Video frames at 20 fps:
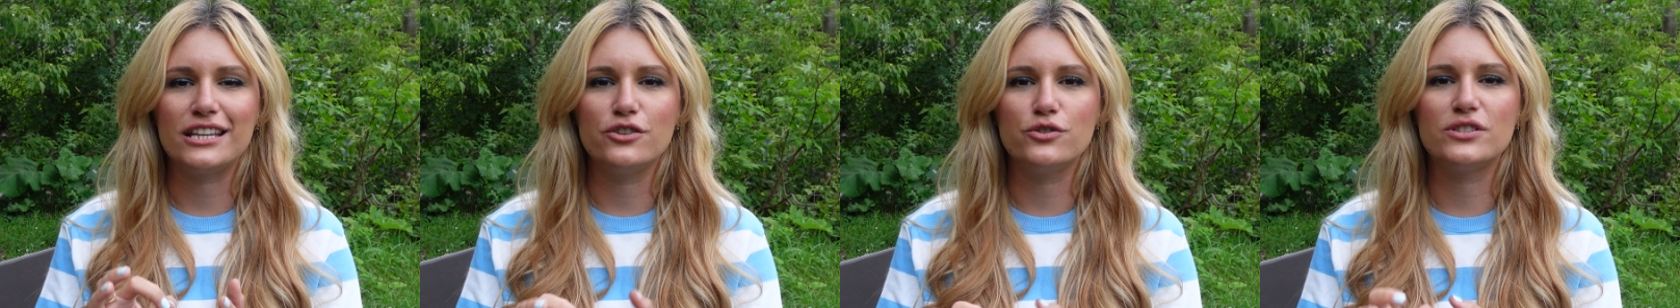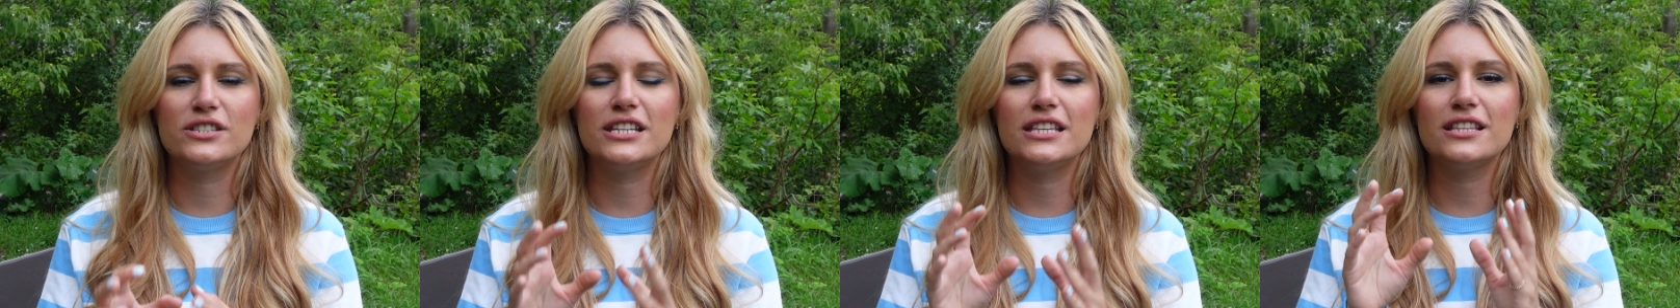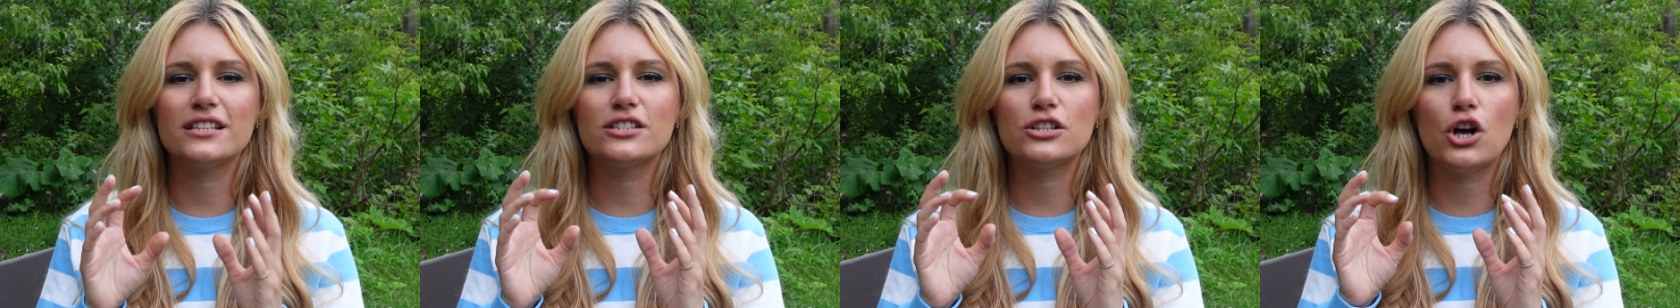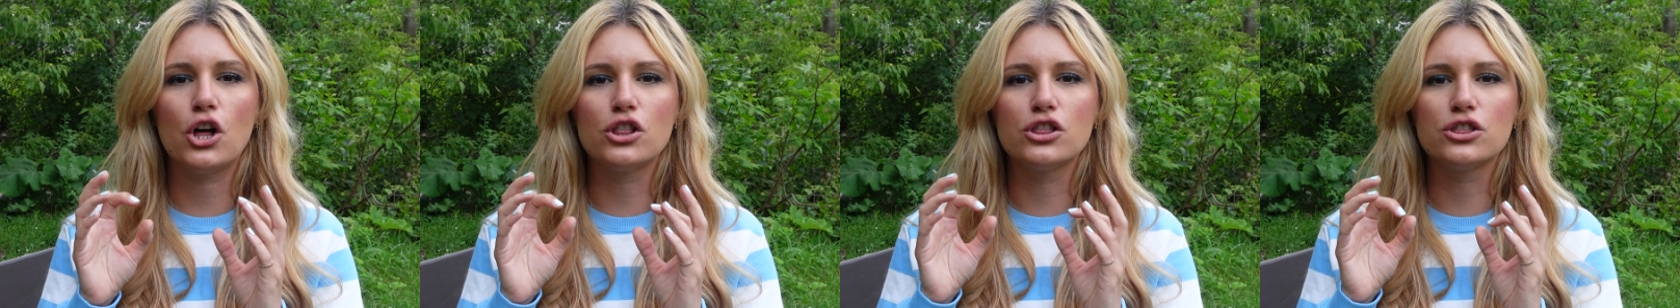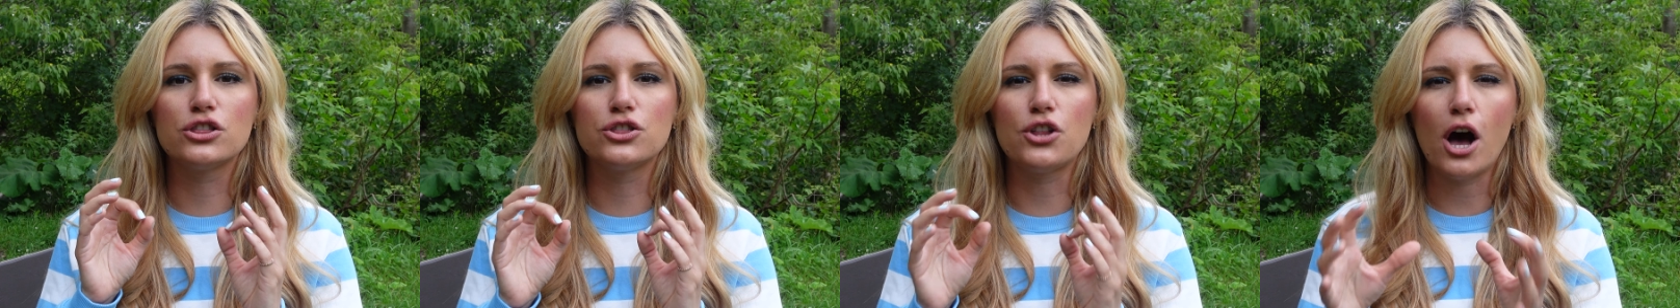You see this a
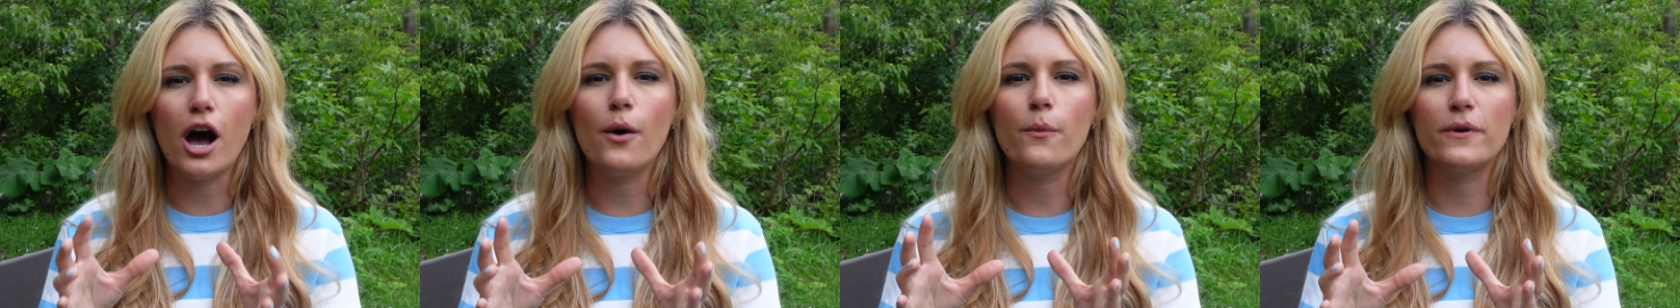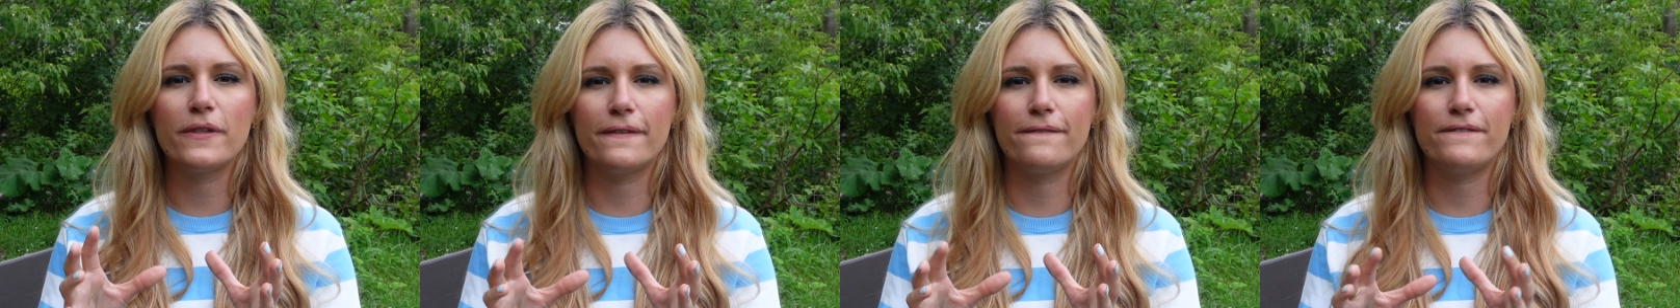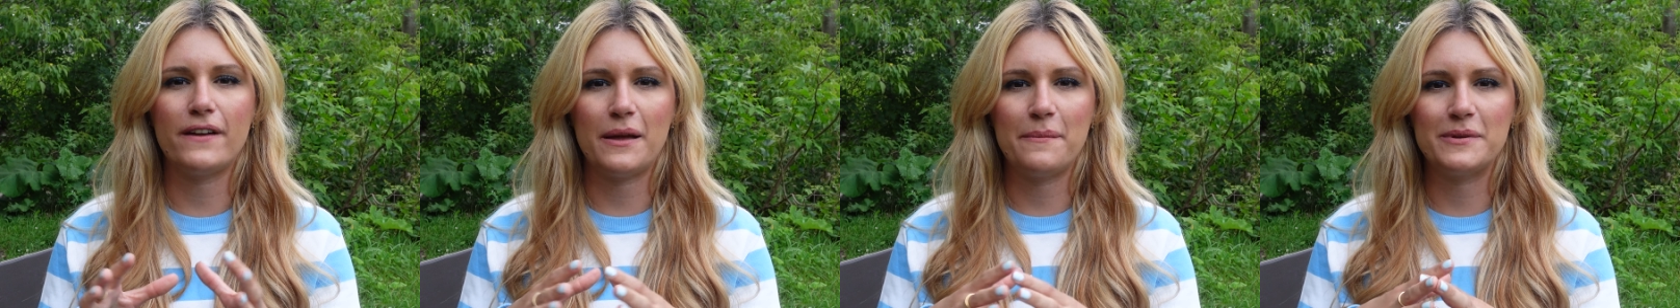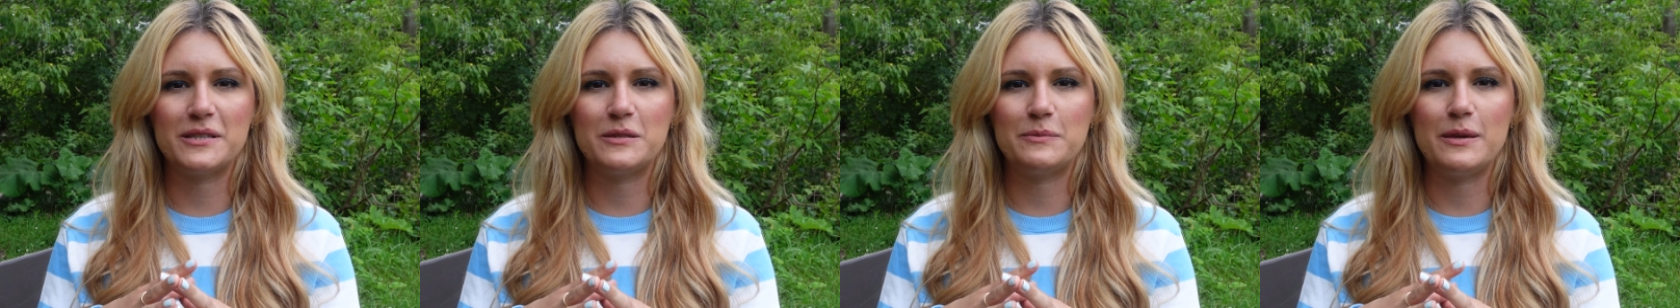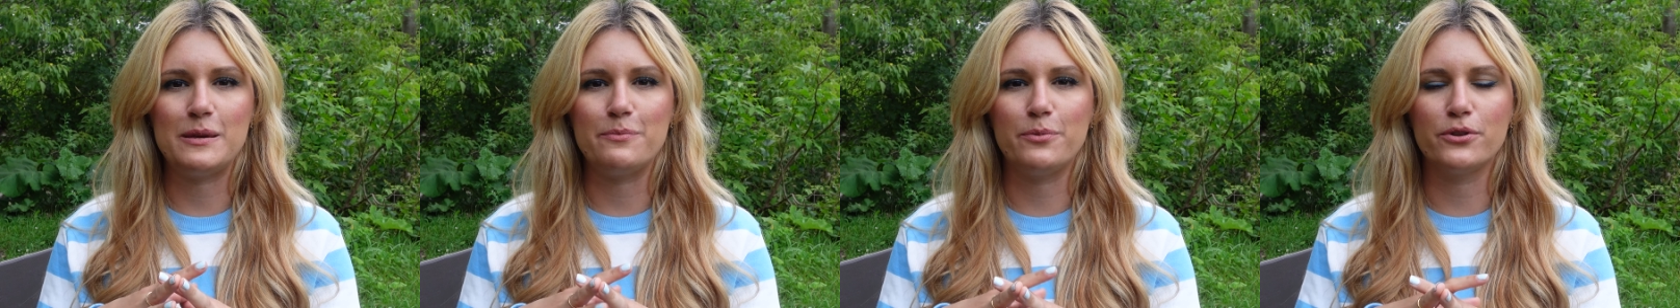lot with famous
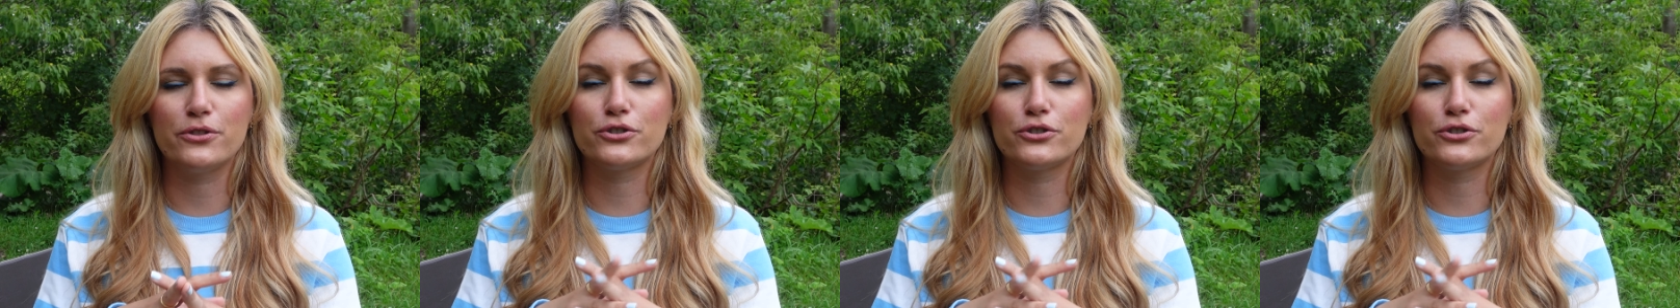people.